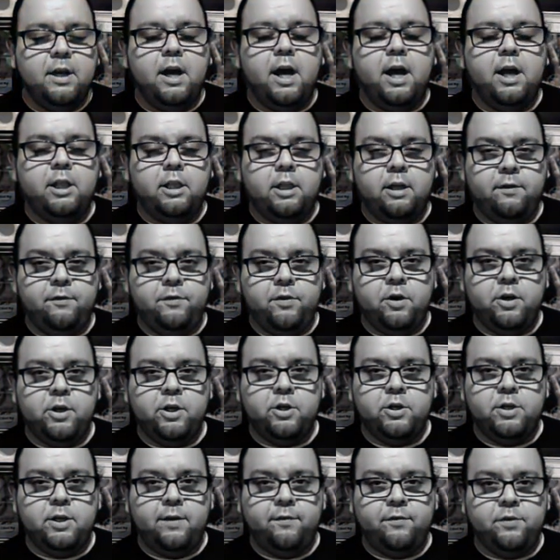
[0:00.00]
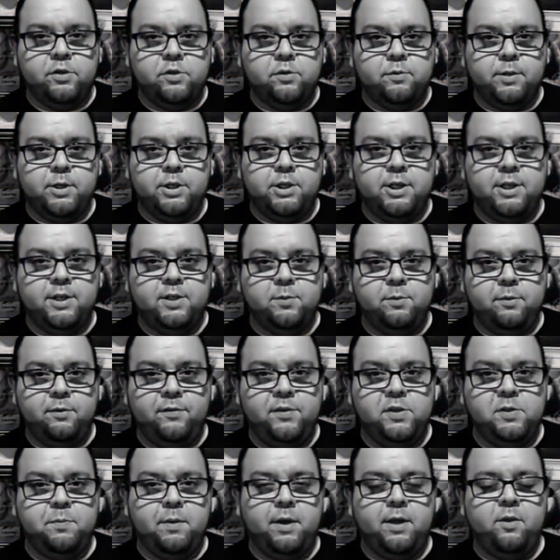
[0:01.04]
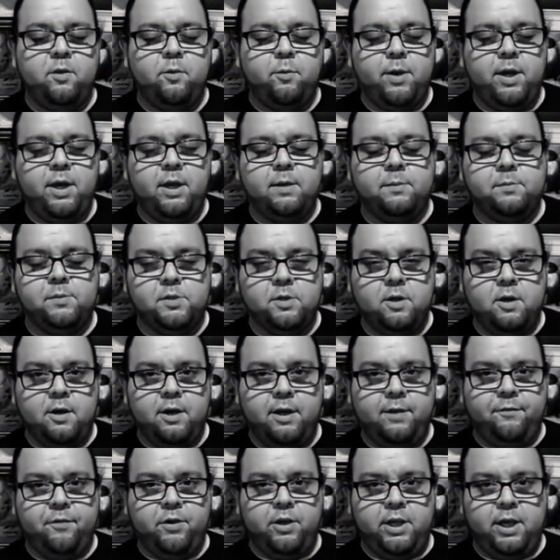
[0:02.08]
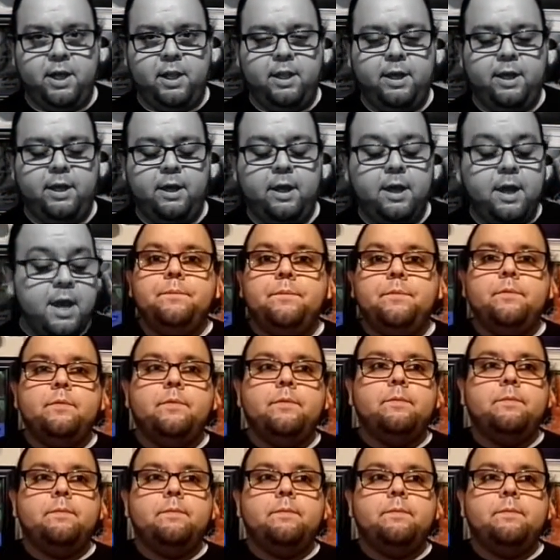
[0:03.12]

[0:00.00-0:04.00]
I loved all your Devil's Rejects movies, by the way. I'm sorry for yelling.